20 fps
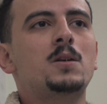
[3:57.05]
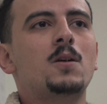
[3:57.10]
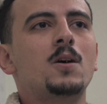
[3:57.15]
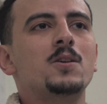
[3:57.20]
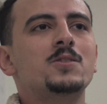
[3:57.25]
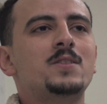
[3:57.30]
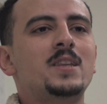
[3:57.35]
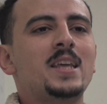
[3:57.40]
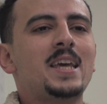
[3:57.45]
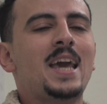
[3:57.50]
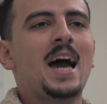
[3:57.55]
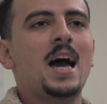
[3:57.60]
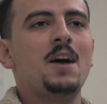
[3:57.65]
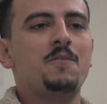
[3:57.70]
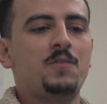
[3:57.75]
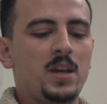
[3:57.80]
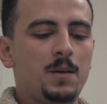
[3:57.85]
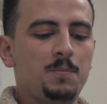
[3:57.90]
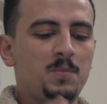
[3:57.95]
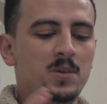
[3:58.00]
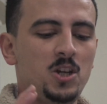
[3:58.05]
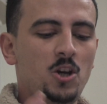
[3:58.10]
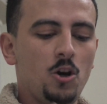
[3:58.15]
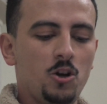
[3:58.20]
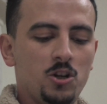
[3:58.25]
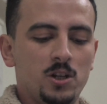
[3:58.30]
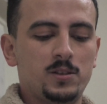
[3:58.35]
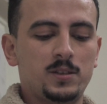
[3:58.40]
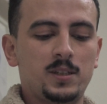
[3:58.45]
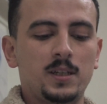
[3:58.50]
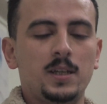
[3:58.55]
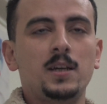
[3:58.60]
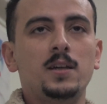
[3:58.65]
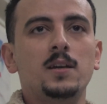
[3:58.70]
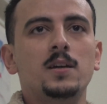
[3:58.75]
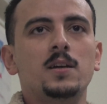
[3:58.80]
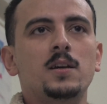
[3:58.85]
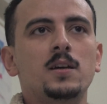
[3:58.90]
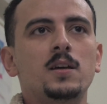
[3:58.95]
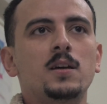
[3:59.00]
because they have
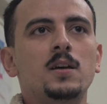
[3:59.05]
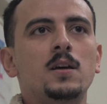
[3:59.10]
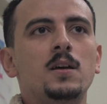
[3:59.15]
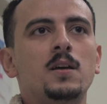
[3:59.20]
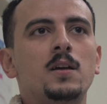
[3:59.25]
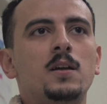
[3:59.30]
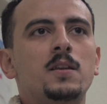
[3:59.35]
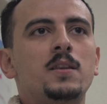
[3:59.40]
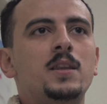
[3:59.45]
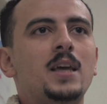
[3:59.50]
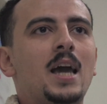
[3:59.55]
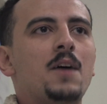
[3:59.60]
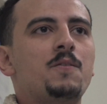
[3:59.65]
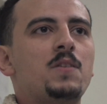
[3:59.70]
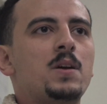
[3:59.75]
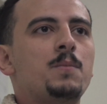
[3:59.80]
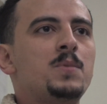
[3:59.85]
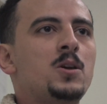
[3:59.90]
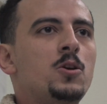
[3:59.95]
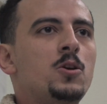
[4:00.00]
immunity. They have